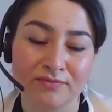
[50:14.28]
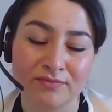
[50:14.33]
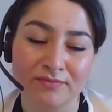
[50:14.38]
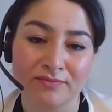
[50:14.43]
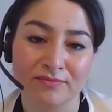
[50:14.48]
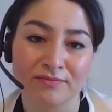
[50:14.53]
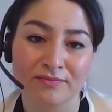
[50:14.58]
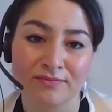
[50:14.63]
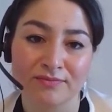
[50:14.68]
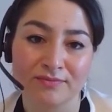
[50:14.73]

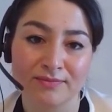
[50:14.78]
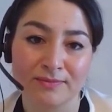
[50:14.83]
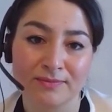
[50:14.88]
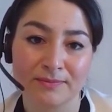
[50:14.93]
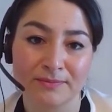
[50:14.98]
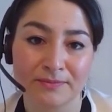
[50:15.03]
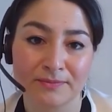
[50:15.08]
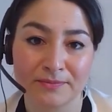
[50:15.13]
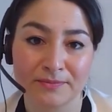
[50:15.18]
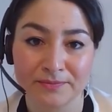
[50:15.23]
Now, I
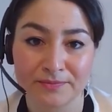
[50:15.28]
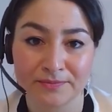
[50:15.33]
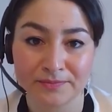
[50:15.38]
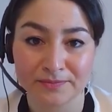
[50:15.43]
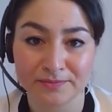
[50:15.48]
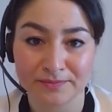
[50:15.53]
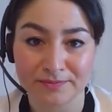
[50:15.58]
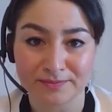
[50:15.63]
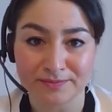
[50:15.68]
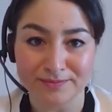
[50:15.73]
wasn't
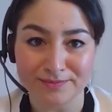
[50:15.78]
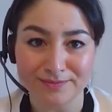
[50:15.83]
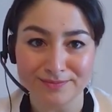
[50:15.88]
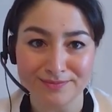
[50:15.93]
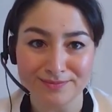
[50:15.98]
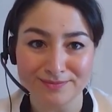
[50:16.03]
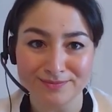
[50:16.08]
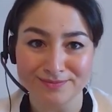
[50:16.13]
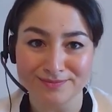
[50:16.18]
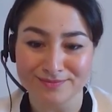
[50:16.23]
aware
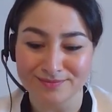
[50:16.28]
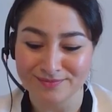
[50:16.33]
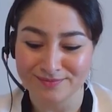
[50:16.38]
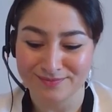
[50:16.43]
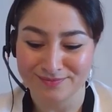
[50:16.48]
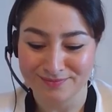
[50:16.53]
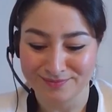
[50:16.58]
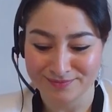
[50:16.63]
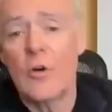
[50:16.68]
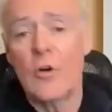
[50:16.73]
myself
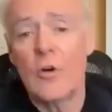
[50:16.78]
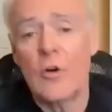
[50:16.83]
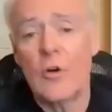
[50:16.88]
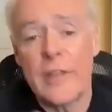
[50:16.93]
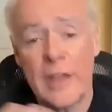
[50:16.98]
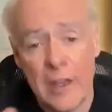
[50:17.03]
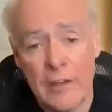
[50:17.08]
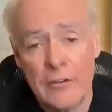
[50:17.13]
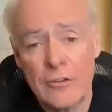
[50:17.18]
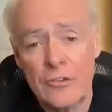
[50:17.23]
at all of the
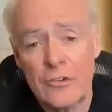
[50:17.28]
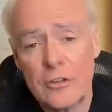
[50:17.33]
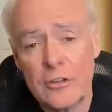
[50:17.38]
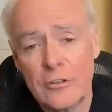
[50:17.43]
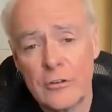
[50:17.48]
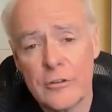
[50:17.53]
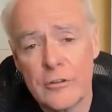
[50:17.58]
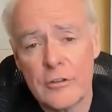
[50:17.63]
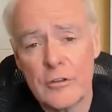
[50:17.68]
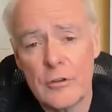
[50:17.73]
hand
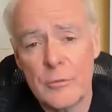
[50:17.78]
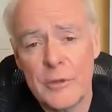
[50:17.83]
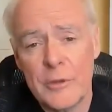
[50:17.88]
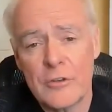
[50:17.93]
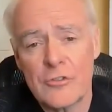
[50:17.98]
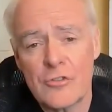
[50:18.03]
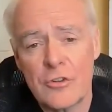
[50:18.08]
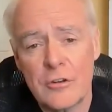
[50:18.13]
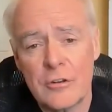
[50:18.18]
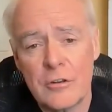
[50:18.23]
signal that you
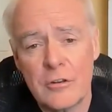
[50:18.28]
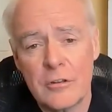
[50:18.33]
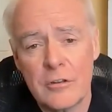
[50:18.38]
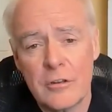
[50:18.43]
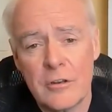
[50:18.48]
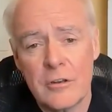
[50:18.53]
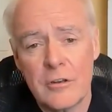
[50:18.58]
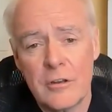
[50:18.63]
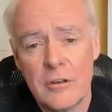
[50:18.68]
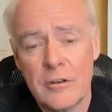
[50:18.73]
mentioned.
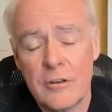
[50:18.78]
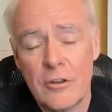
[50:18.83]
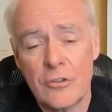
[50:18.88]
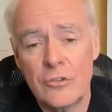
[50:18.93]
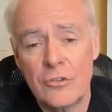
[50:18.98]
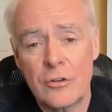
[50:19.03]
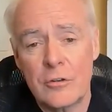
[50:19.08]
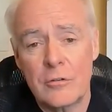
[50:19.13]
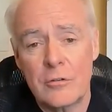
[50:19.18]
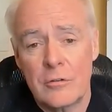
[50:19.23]
It,
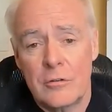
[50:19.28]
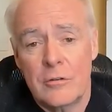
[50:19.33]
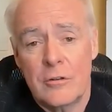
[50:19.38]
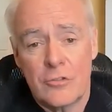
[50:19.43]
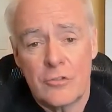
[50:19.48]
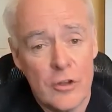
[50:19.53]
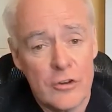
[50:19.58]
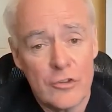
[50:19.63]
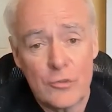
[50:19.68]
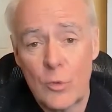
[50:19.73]
doesn't,
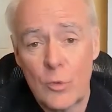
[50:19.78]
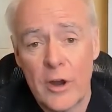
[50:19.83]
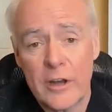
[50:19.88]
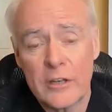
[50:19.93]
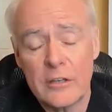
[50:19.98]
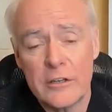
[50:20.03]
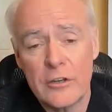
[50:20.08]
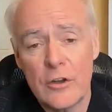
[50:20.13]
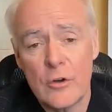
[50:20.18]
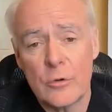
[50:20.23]
it's not as
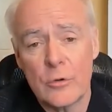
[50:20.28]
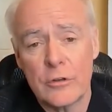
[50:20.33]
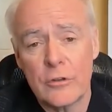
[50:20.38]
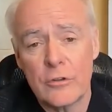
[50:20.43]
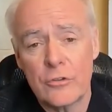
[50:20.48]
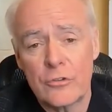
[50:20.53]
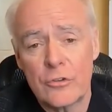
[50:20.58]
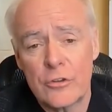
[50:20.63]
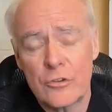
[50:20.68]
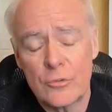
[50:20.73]
widely known
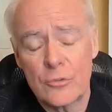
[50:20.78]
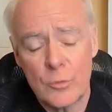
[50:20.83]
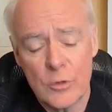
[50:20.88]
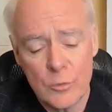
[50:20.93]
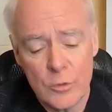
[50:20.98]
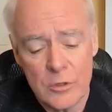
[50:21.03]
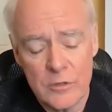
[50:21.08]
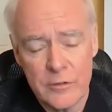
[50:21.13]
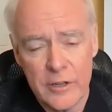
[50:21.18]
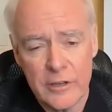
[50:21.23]
as, as one
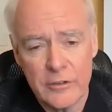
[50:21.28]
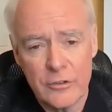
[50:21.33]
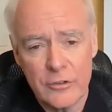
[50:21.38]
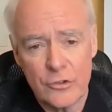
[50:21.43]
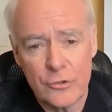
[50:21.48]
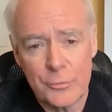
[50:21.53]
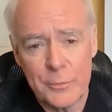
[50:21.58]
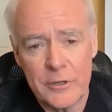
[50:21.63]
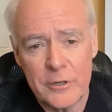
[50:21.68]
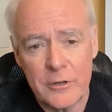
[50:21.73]
would have
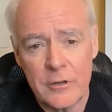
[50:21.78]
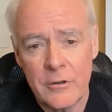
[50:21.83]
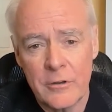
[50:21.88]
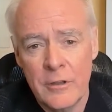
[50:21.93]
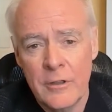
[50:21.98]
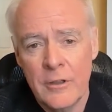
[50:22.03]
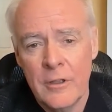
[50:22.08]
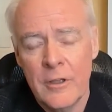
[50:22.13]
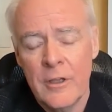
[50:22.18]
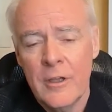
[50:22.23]
anticipated.
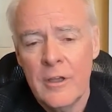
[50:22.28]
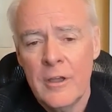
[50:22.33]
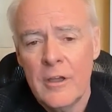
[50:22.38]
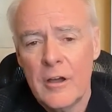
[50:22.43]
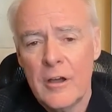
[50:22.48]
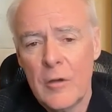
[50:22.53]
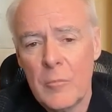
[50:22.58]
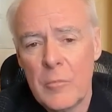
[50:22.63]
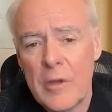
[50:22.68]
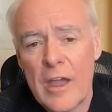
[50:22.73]

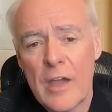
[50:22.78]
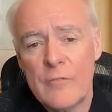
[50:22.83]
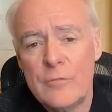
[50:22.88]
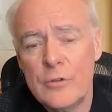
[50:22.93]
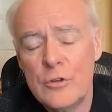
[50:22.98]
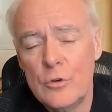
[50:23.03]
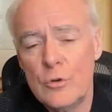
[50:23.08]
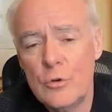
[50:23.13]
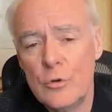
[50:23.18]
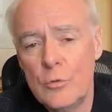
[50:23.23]
Uh, have
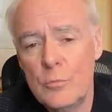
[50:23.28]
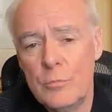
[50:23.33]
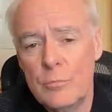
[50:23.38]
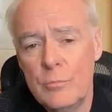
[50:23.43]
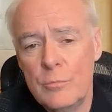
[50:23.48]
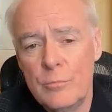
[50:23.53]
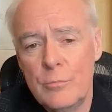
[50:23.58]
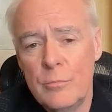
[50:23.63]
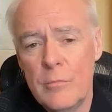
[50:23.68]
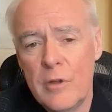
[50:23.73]
you
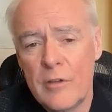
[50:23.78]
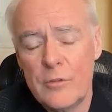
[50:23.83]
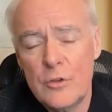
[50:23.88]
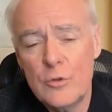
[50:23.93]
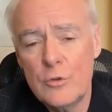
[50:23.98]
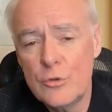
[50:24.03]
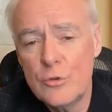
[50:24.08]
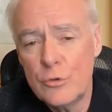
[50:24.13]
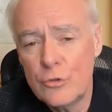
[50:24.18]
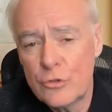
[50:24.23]
have you
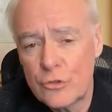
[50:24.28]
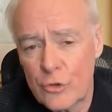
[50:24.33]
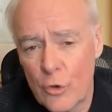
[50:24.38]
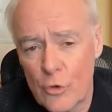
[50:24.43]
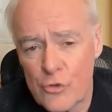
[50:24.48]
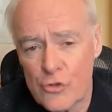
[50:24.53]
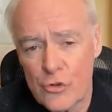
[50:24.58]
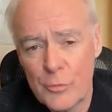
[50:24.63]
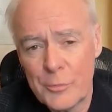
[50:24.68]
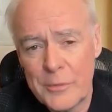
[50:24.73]
used
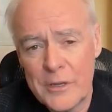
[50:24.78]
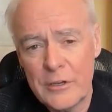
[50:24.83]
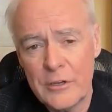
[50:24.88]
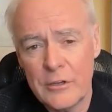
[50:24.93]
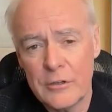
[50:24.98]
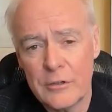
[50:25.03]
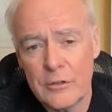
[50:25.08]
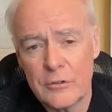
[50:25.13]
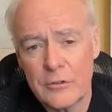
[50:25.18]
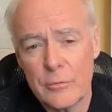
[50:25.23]
social
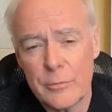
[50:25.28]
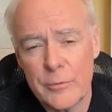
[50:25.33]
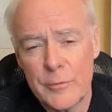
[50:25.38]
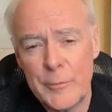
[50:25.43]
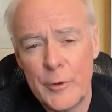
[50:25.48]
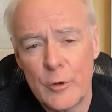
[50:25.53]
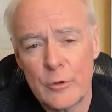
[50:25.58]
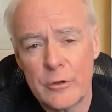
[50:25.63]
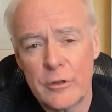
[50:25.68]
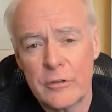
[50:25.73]
media to
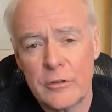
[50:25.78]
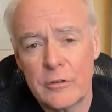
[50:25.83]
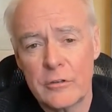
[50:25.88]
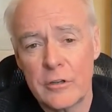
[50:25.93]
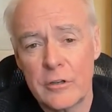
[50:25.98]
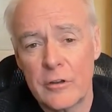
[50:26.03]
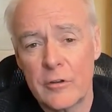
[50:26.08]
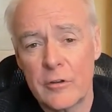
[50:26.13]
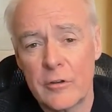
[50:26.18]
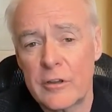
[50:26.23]
promote it?
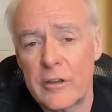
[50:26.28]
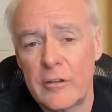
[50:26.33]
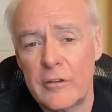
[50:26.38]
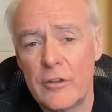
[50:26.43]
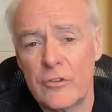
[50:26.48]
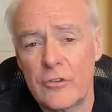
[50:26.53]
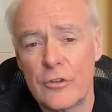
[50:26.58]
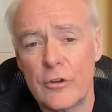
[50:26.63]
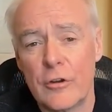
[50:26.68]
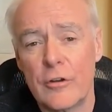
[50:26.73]
Uh,
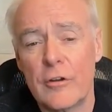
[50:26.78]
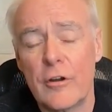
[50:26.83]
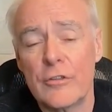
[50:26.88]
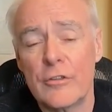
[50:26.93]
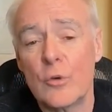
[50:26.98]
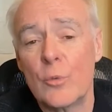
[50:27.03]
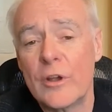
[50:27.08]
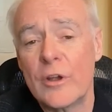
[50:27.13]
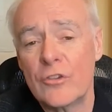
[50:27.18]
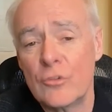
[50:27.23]
is there are
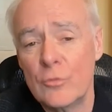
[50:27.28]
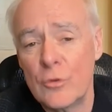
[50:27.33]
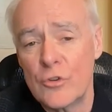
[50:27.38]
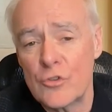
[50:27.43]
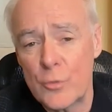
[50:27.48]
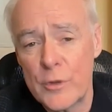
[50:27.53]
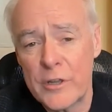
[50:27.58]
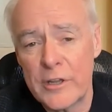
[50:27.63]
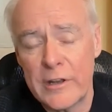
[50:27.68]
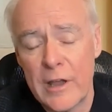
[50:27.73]
there ways in
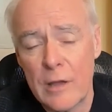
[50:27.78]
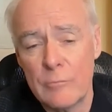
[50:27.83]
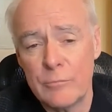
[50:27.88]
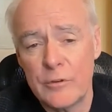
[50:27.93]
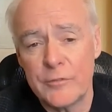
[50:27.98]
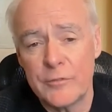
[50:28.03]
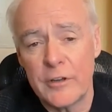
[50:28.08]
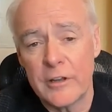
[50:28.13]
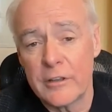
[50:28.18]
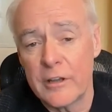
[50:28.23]
which we can
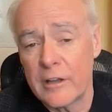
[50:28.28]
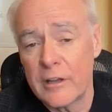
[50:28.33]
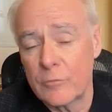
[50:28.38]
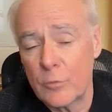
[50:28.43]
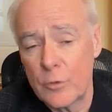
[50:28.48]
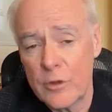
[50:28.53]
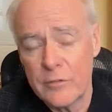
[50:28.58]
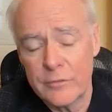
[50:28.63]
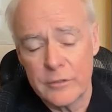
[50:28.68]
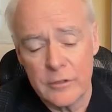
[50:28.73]
amplify that?
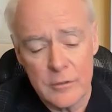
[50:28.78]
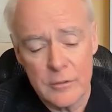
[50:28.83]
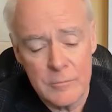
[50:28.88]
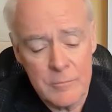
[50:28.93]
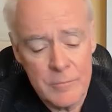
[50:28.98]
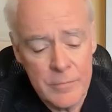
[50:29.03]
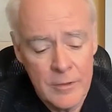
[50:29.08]
We have a